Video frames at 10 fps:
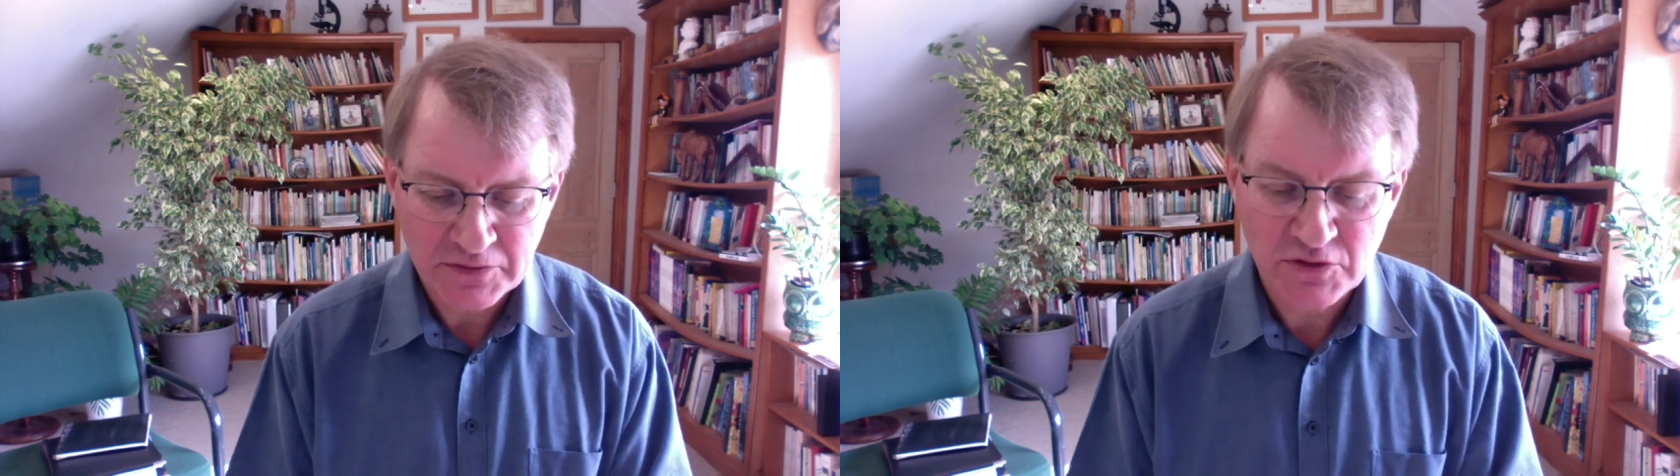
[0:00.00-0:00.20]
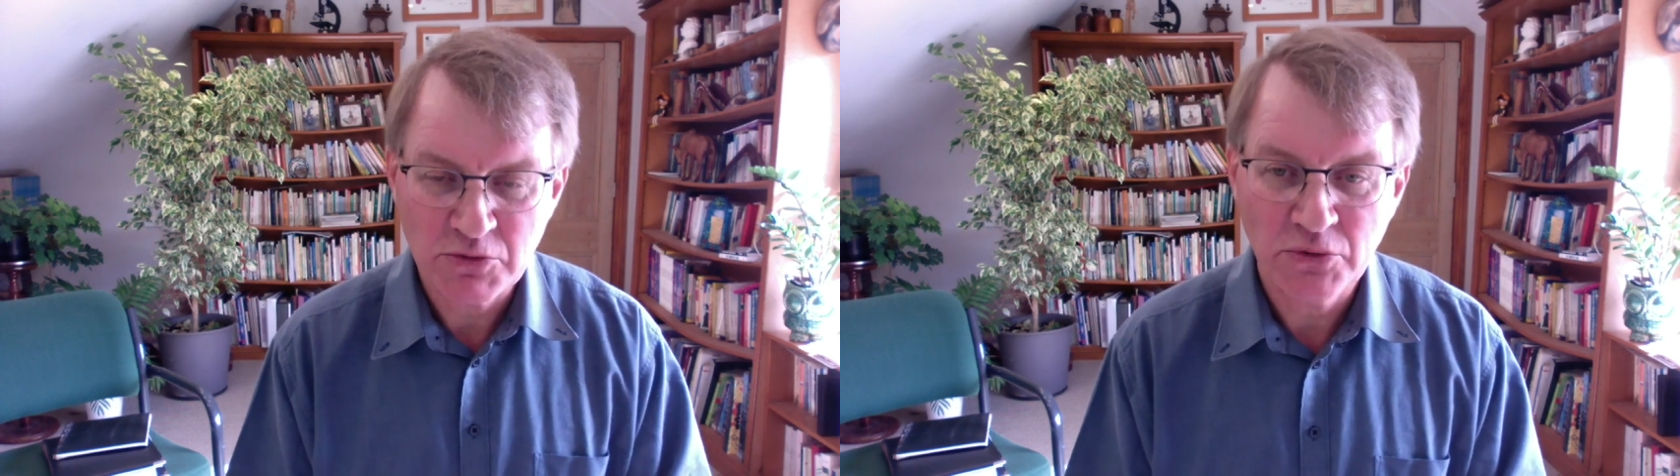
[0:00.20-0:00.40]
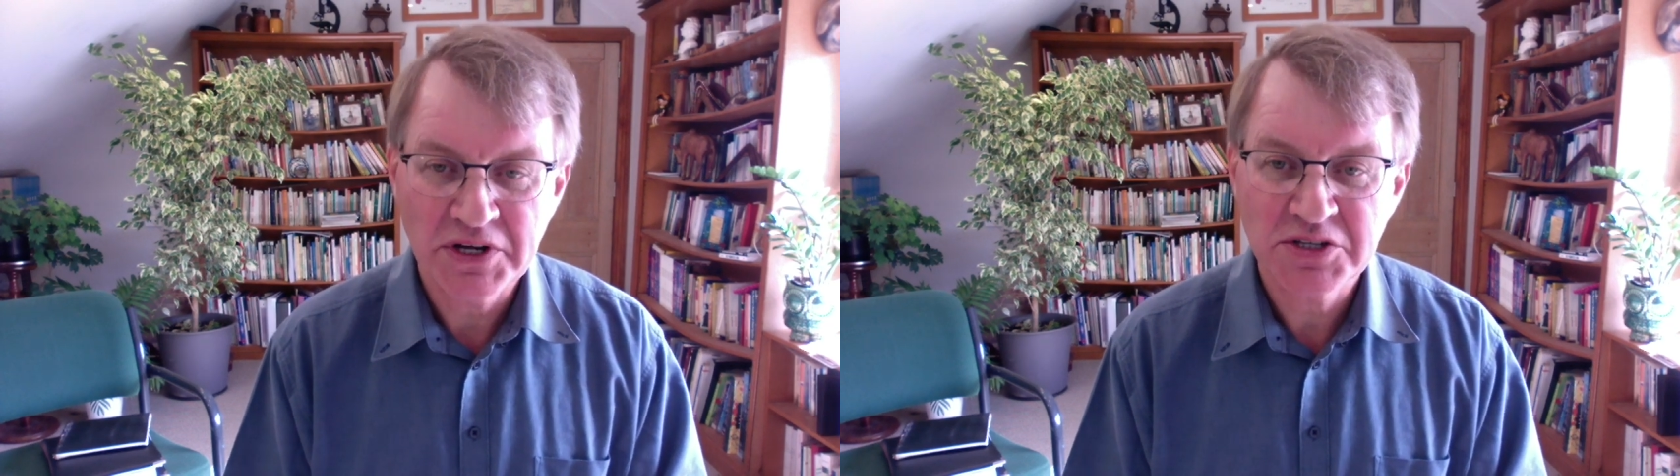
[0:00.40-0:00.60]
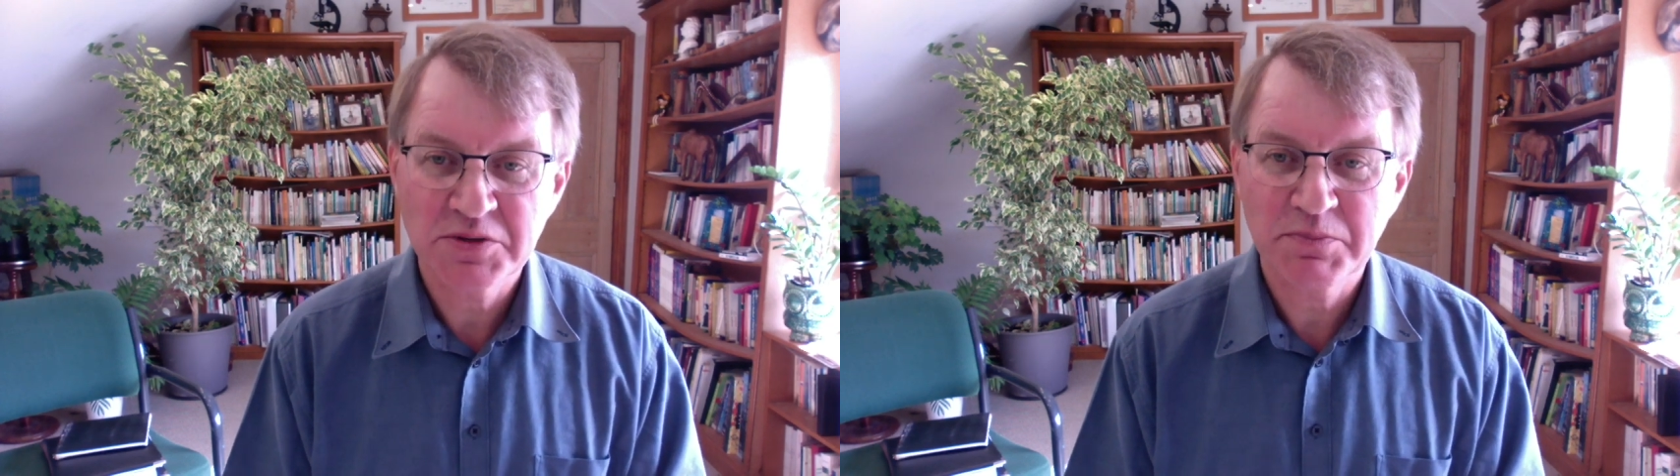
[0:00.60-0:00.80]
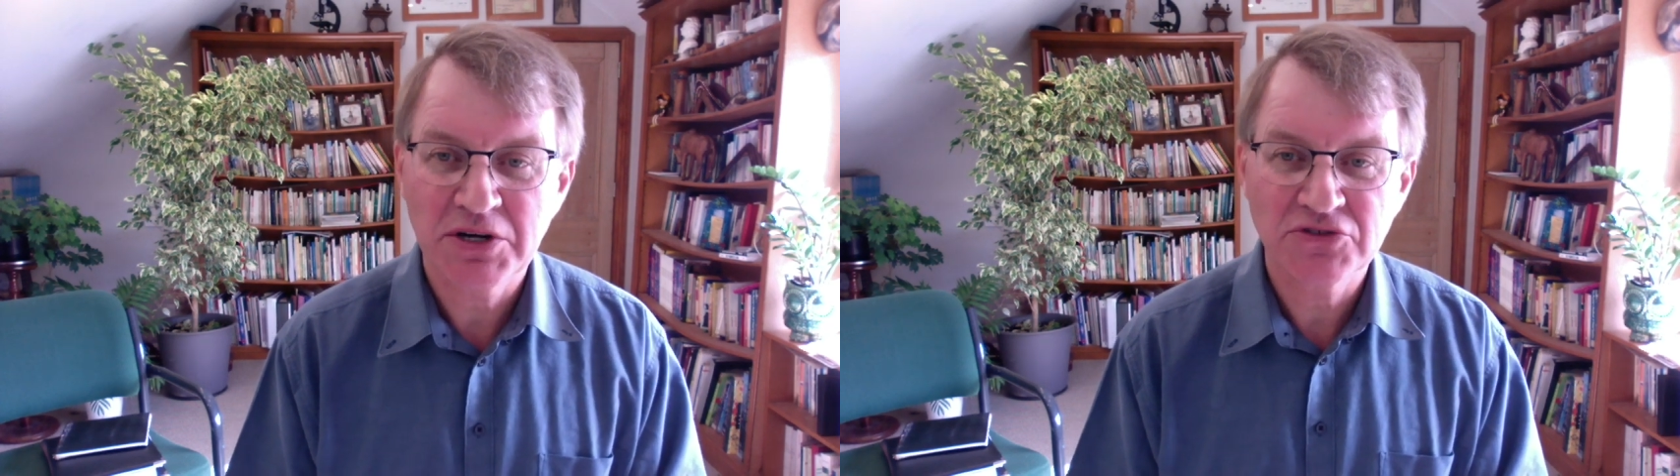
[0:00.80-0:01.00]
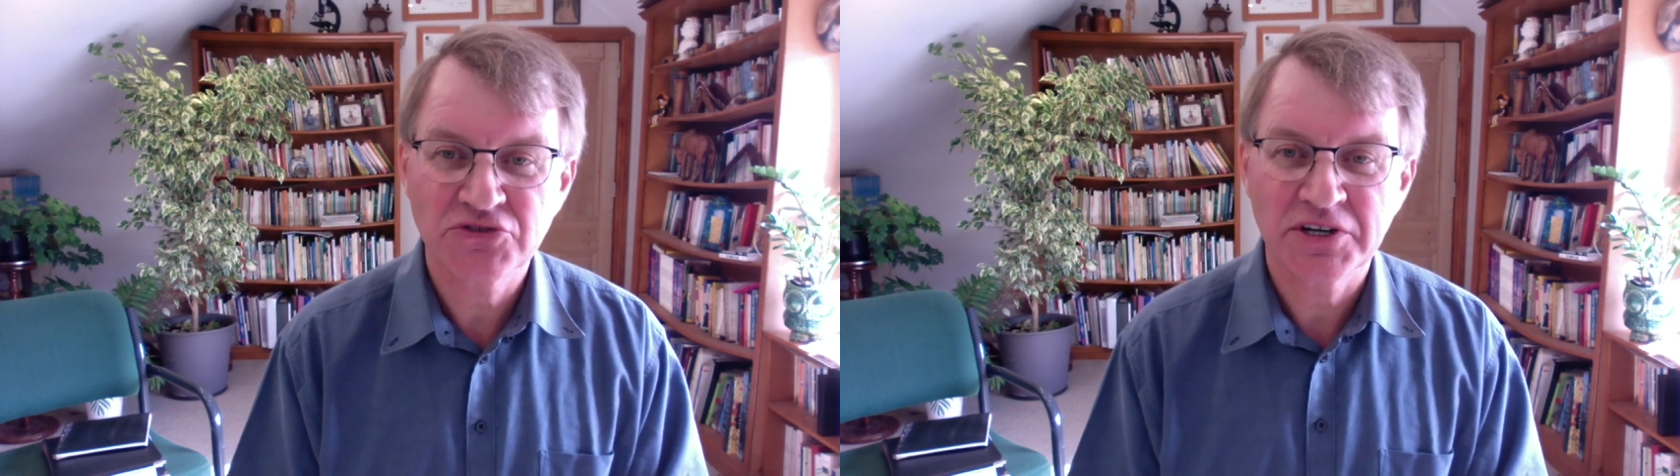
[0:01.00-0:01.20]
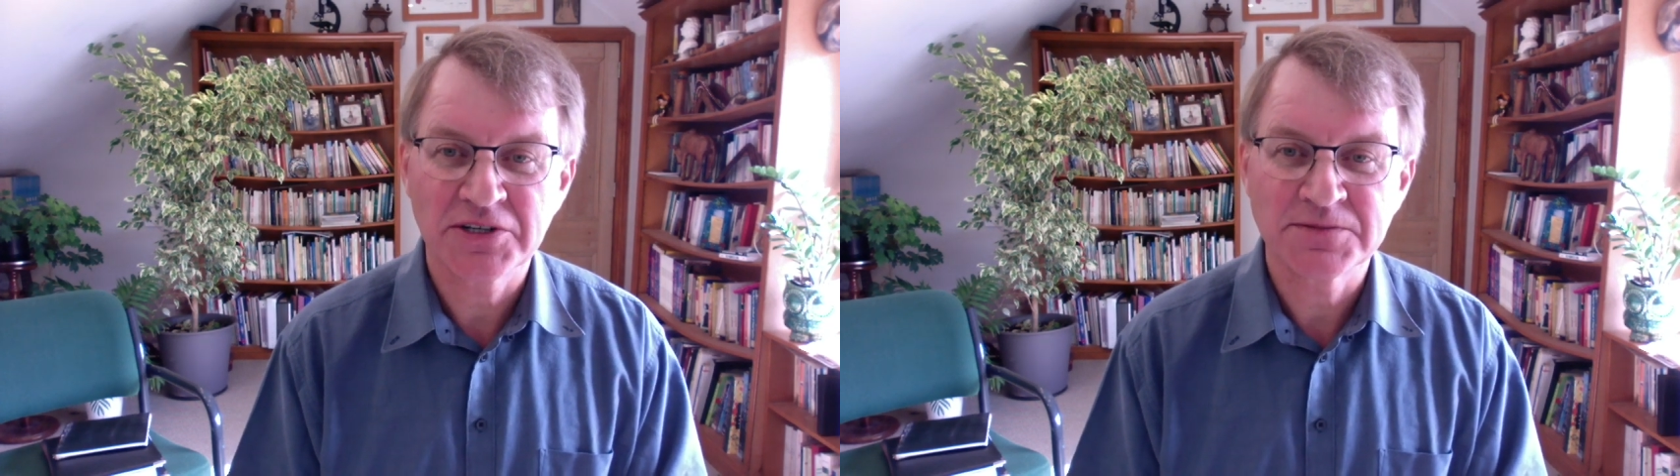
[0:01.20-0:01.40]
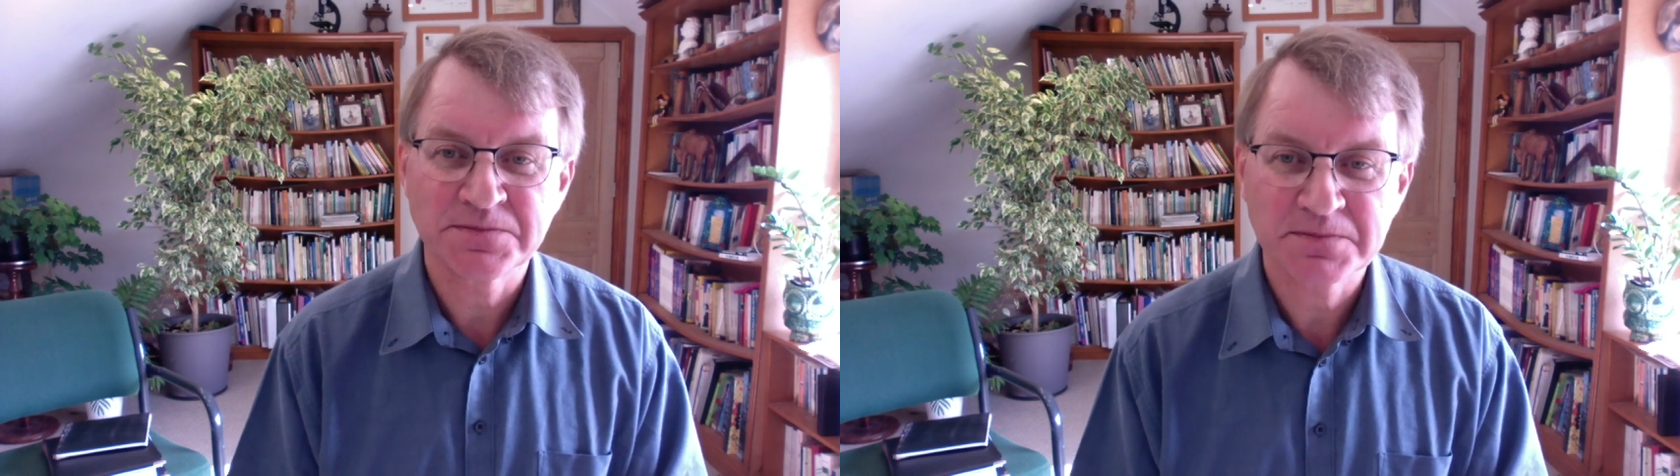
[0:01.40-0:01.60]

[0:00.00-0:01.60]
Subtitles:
from Gwyneth Paltrow.